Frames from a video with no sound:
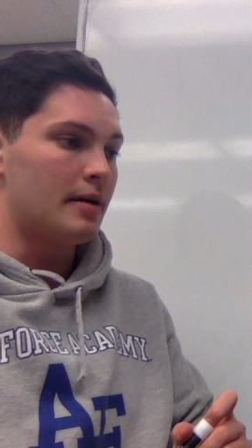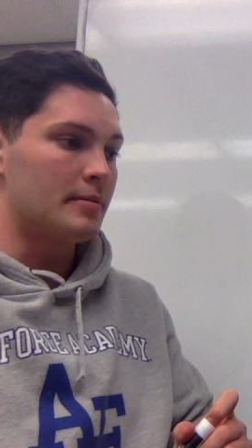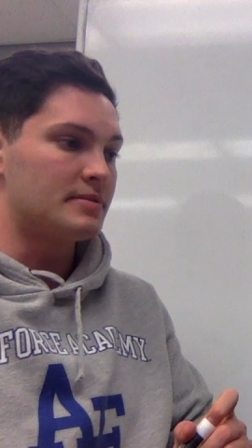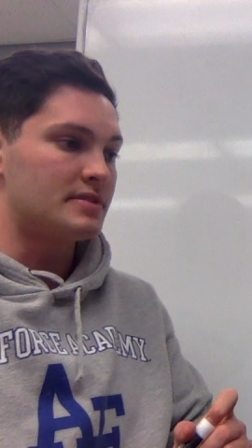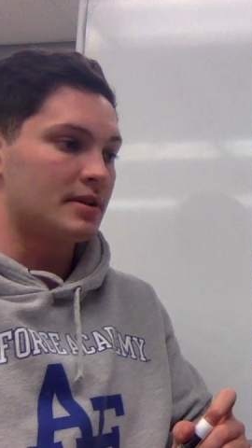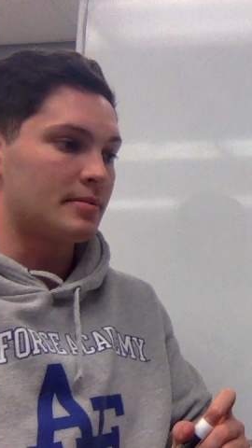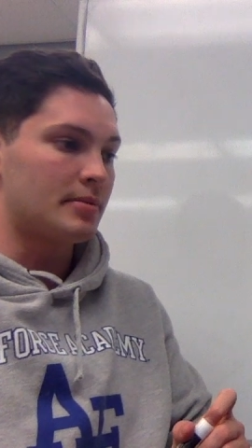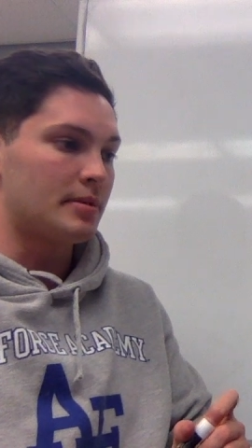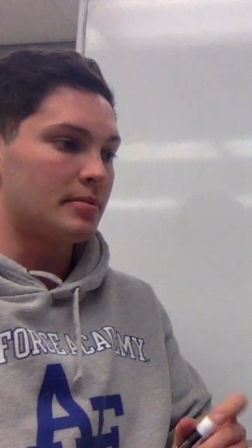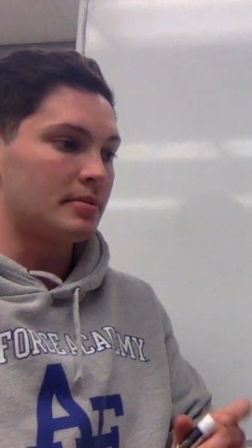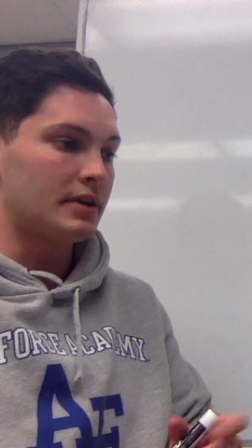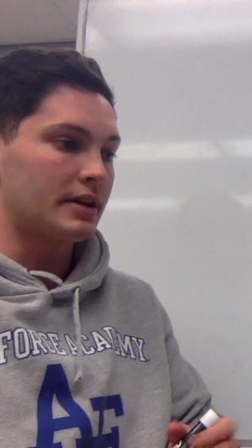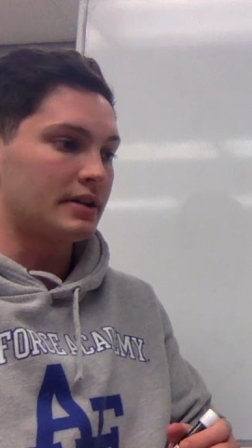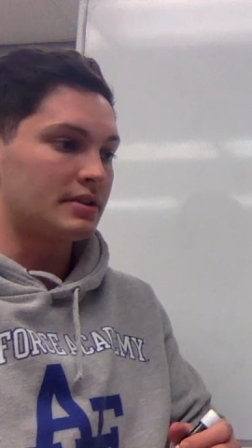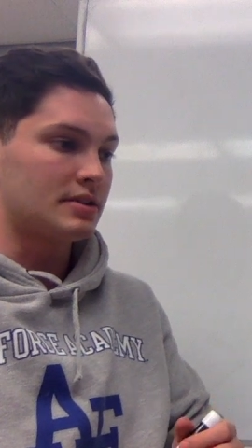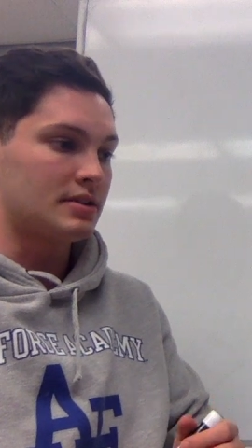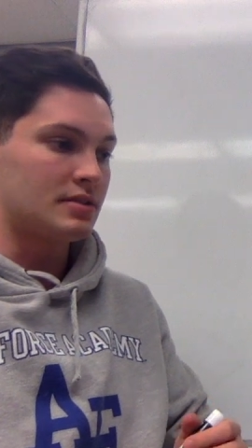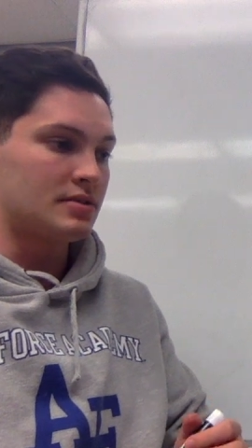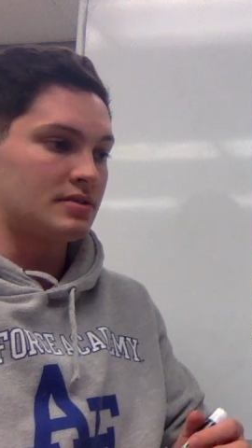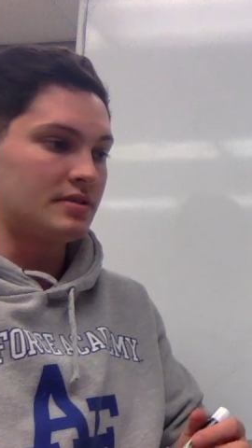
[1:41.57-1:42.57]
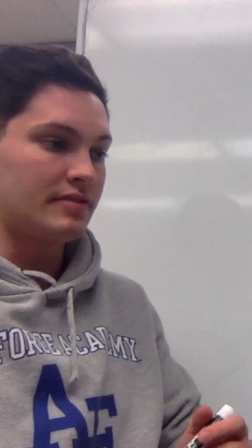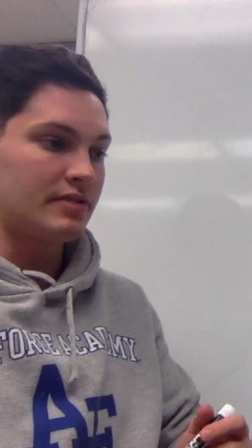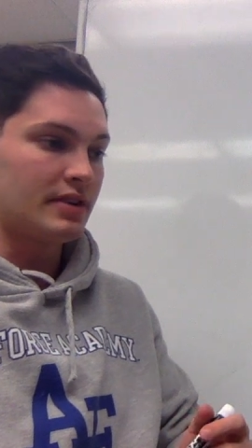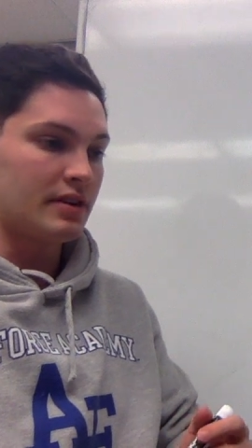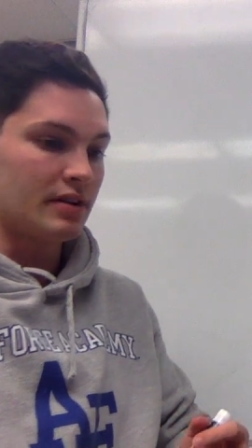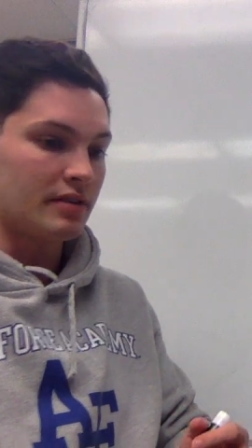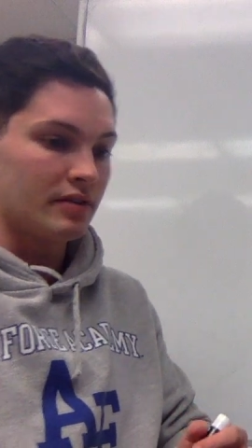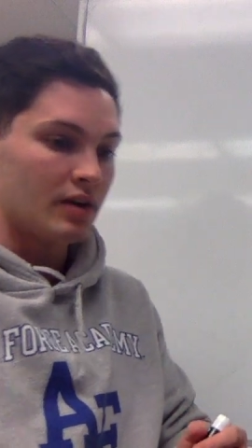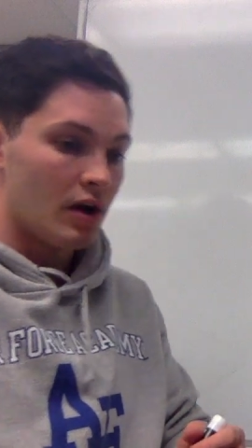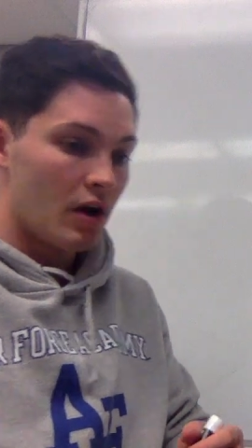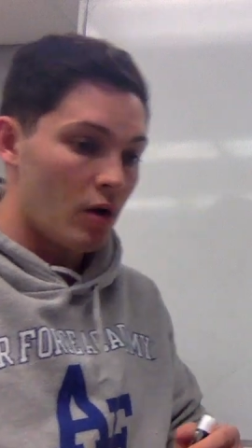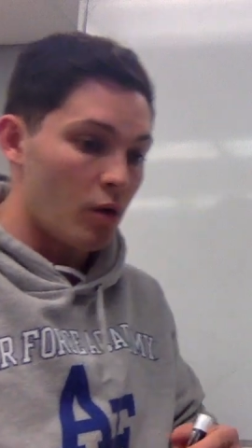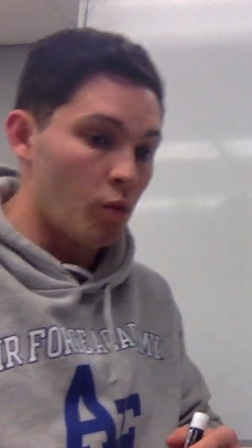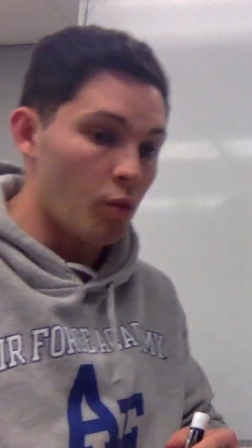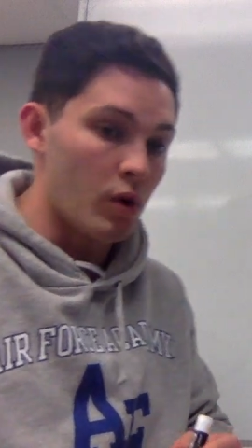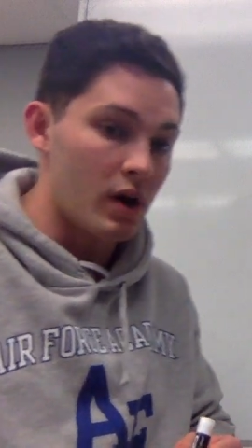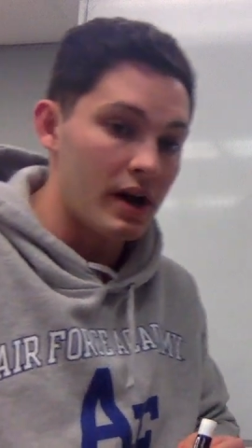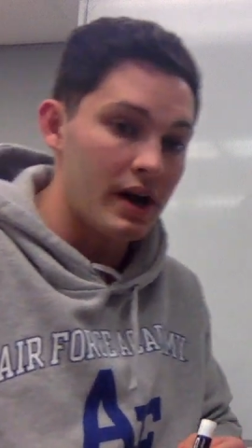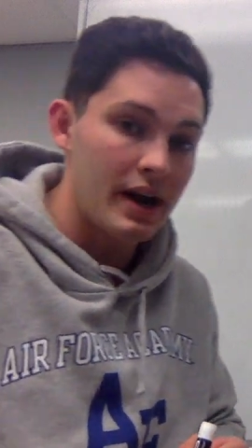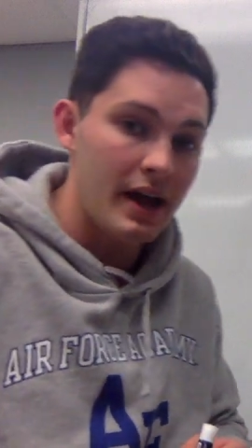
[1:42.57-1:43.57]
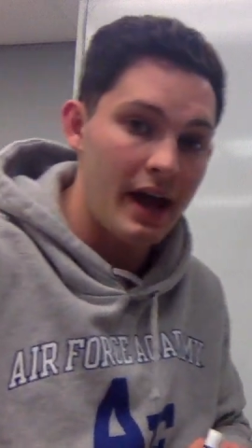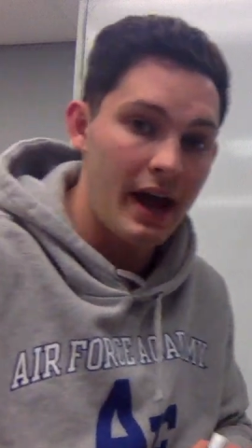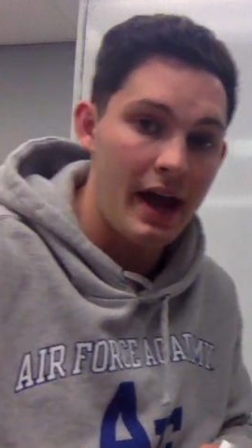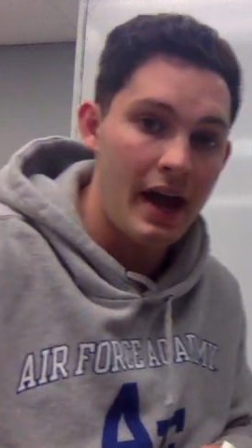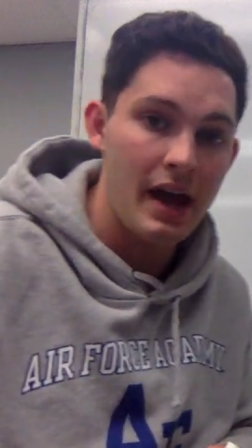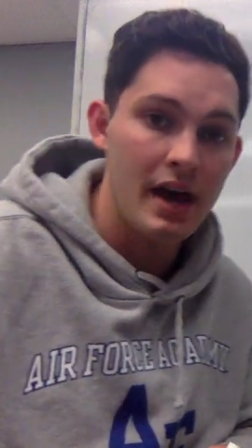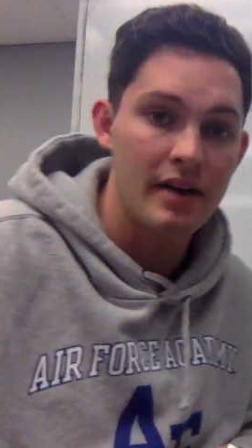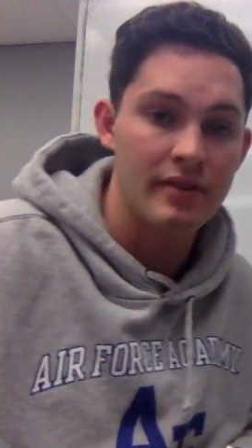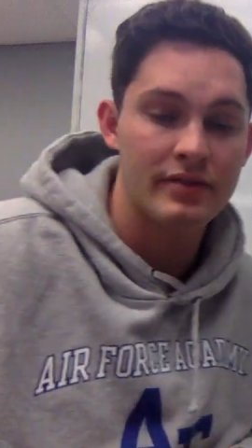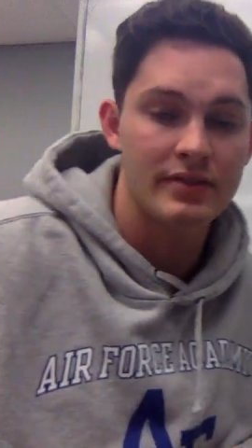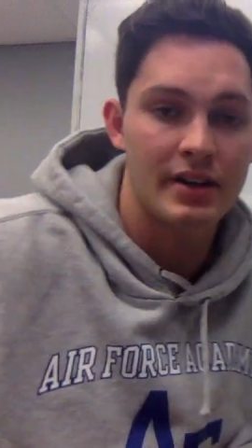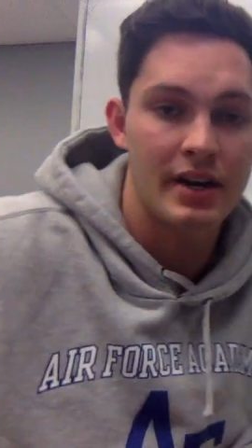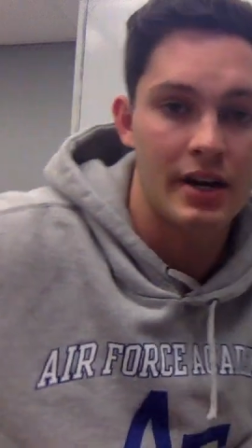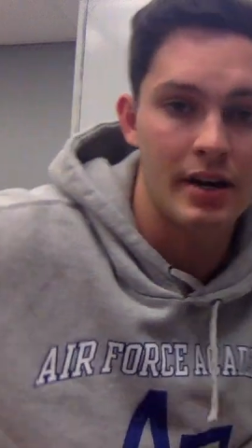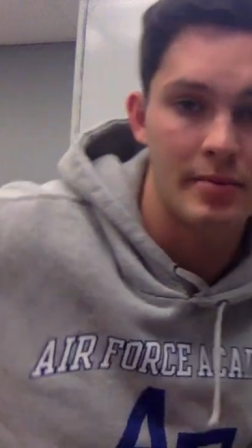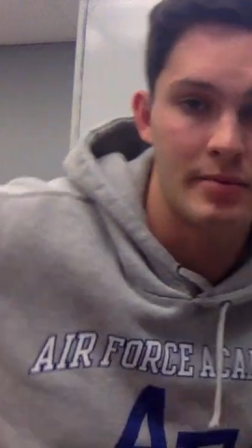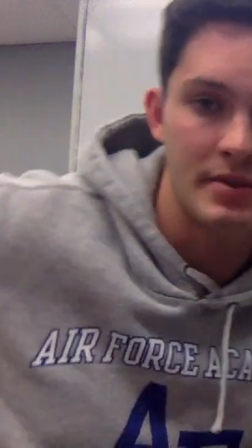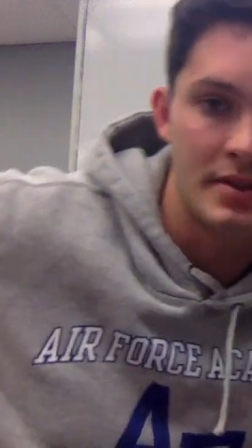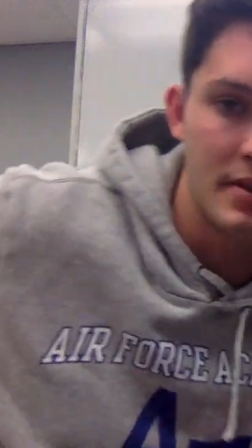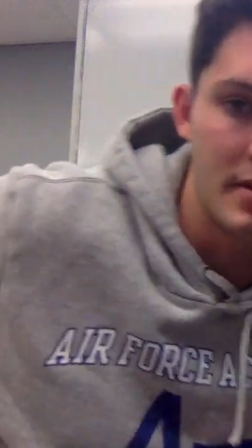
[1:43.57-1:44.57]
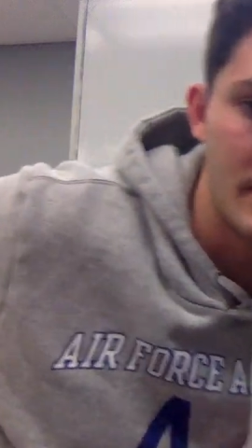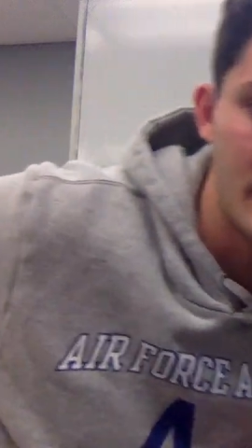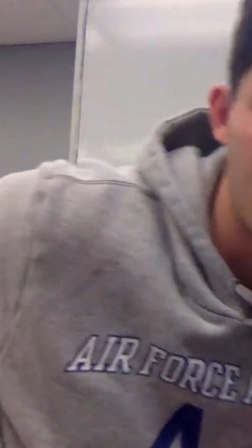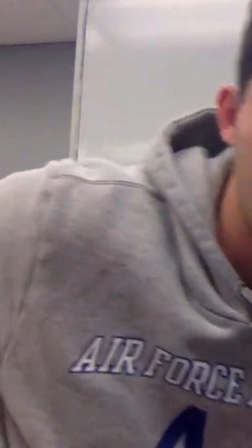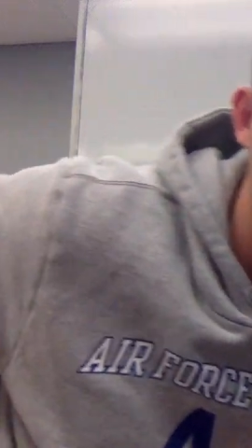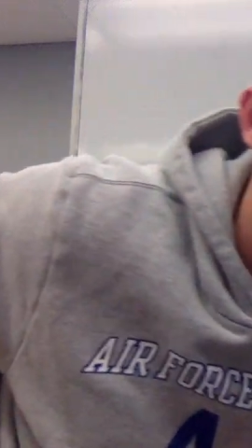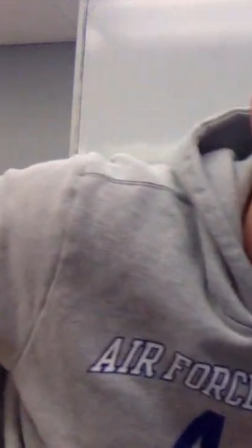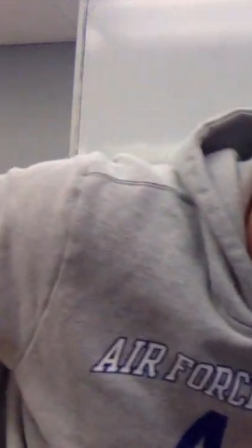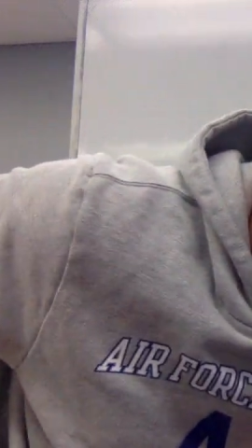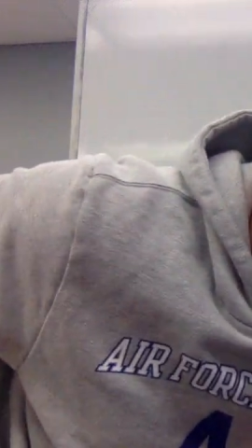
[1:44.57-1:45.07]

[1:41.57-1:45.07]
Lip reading: Some people like to use a figure of 1.5 times those